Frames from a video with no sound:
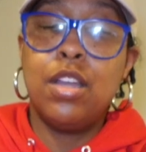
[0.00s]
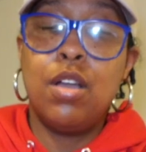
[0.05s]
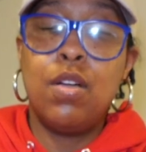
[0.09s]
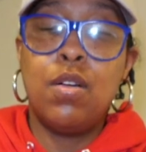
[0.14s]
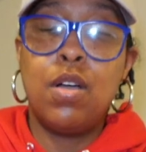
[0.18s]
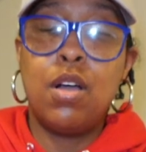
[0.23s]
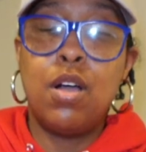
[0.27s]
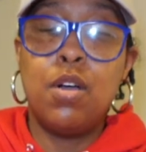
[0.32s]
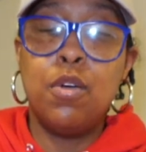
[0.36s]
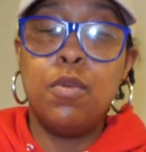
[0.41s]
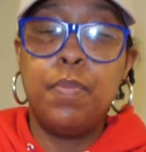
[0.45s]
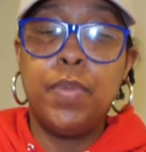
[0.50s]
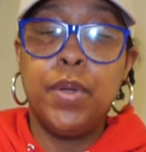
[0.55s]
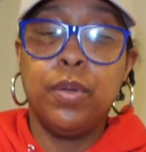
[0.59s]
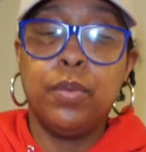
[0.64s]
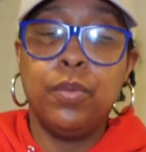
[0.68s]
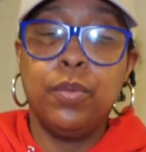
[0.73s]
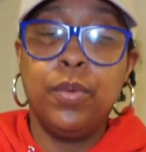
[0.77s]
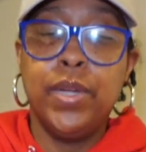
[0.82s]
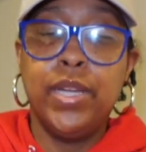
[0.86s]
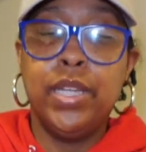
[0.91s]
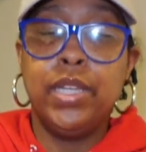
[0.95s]
don't
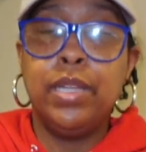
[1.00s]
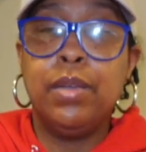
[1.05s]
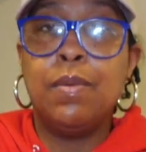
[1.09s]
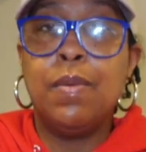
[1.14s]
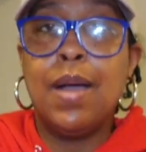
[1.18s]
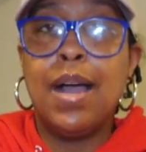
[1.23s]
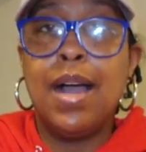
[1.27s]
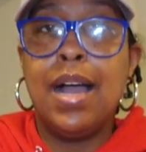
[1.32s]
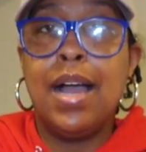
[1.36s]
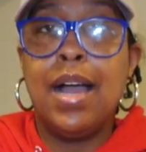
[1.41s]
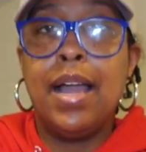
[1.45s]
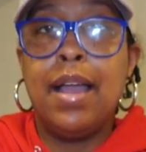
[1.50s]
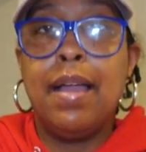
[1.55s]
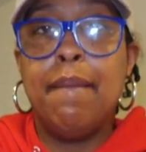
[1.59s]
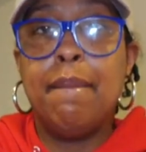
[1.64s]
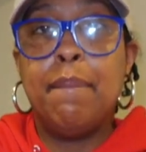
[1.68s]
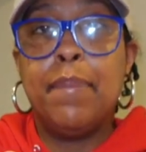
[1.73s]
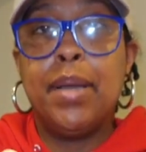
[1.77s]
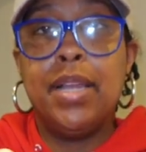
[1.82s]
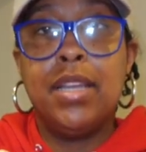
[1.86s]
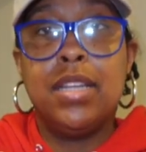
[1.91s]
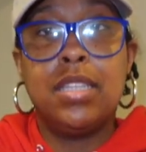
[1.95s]
open really wide,
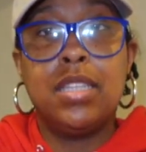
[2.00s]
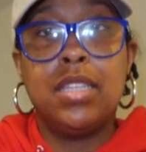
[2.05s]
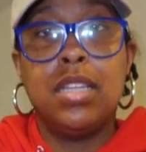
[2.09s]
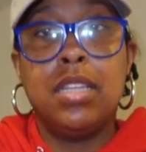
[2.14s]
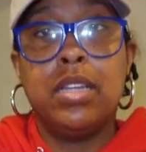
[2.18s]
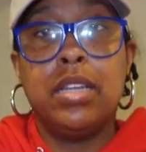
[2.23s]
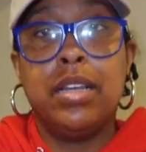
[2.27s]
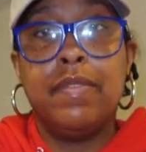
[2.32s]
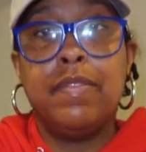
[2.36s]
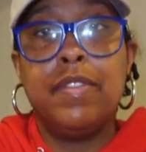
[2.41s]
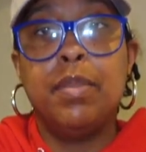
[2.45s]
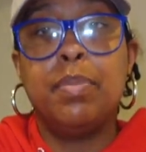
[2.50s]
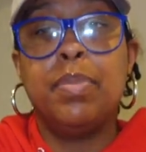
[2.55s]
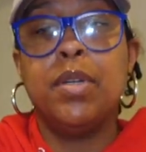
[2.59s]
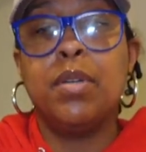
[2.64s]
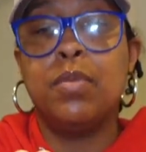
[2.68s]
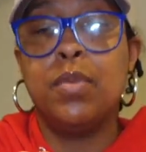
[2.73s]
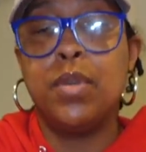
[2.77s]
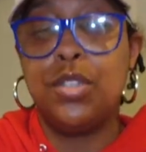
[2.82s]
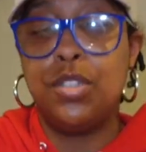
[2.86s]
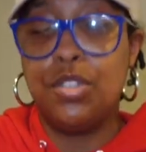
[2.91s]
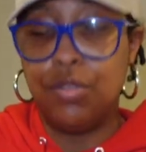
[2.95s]
but it's enough to put
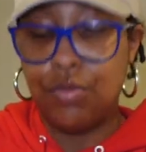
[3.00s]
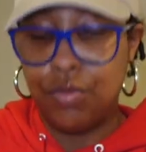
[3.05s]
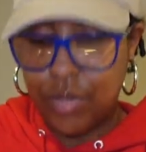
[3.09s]
what you